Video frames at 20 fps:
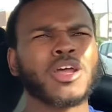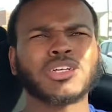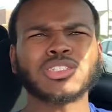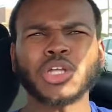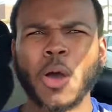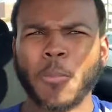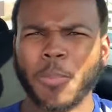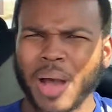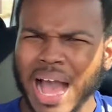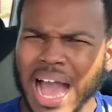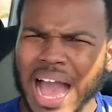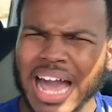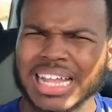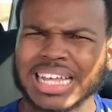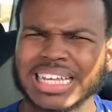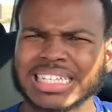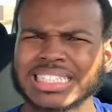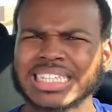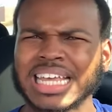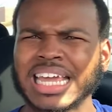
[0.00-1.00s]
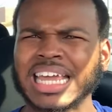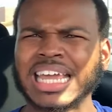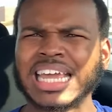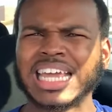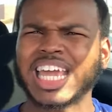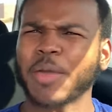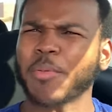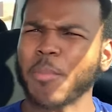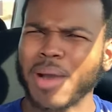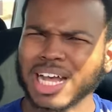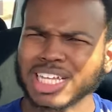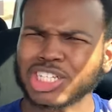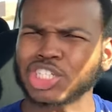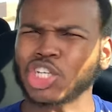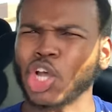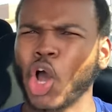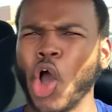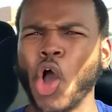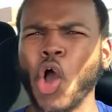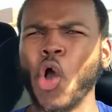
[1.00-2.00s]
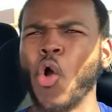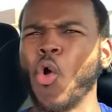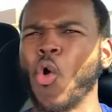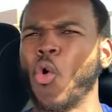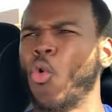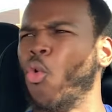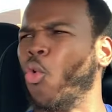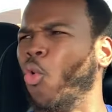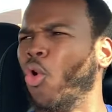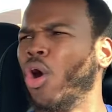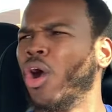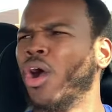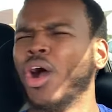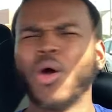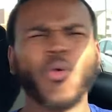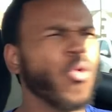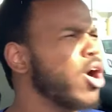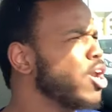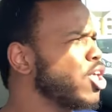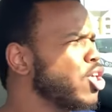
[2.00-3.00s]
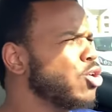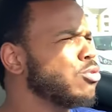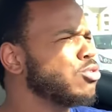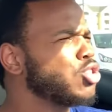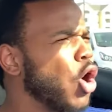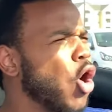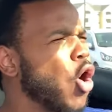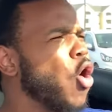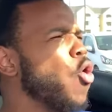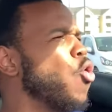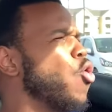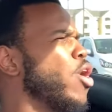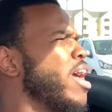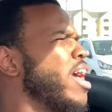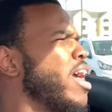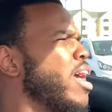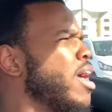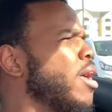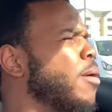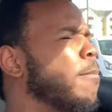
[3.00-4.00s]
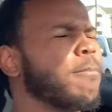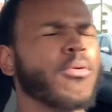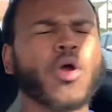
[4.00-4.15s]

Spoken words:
There's no policy. Give me my shoe. What are you doing?